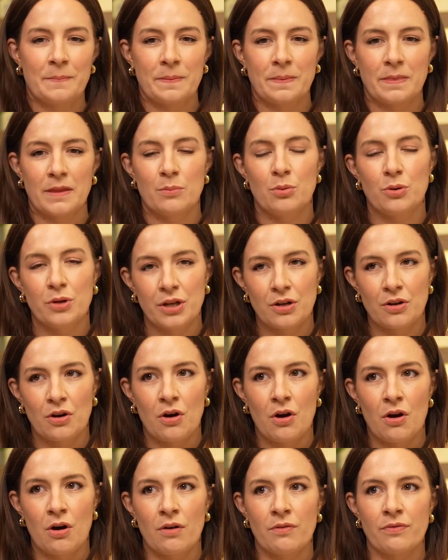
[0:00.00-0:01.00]
putting it
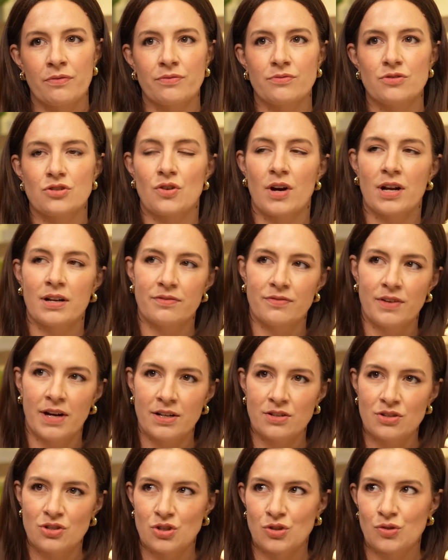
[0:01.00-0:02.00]
off, trying to find
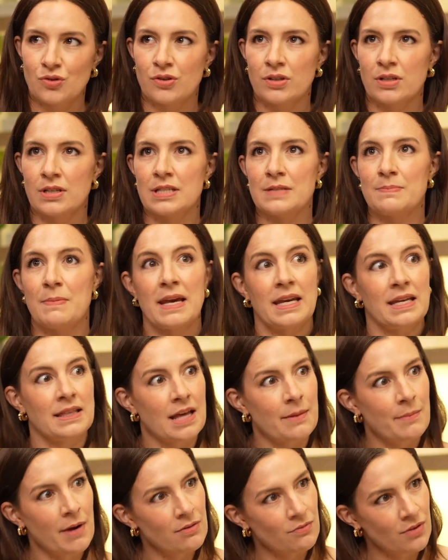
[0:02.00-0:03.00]
insurance, making
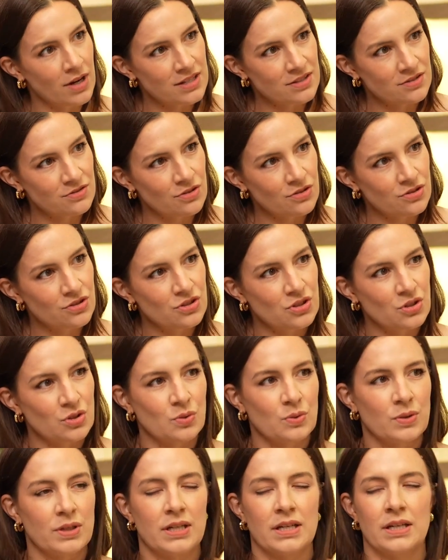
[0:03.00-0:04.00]
that my reason not to
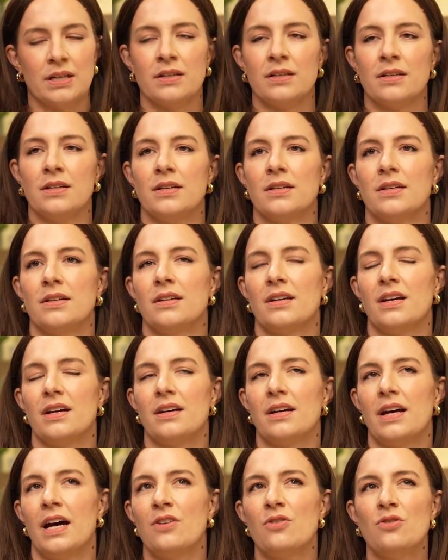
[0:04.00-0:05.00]
do it.
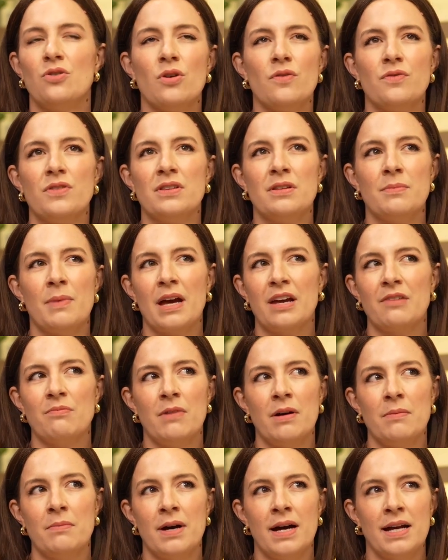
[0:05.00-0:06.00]
I don't know if in the back of my
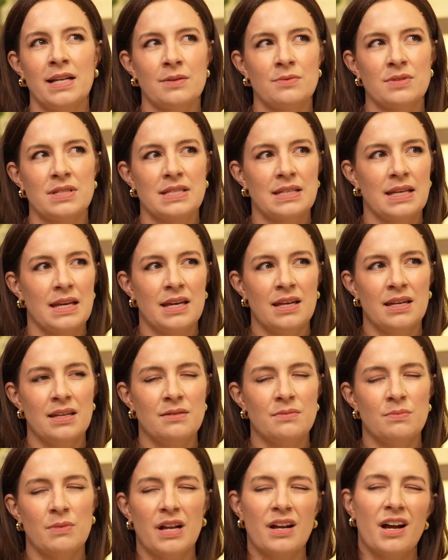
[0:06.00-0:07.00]
mind I was
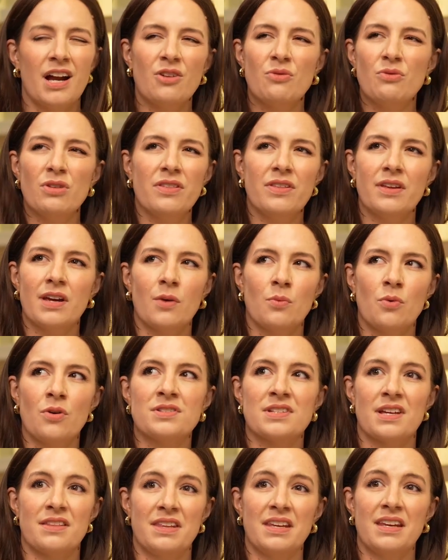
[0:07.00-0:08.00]
scared. I don't really think I was.
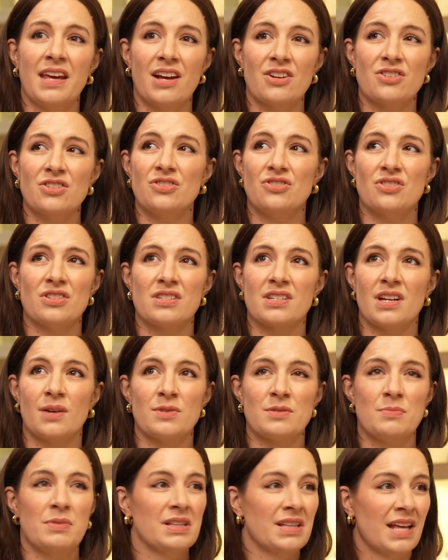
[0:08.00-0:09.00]
I think actually just I was
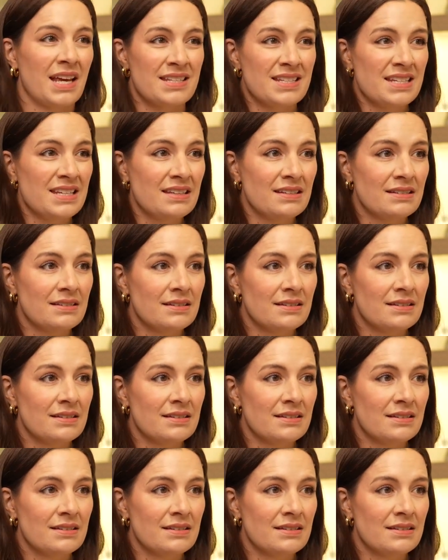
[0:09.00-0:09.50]
a bit lazy.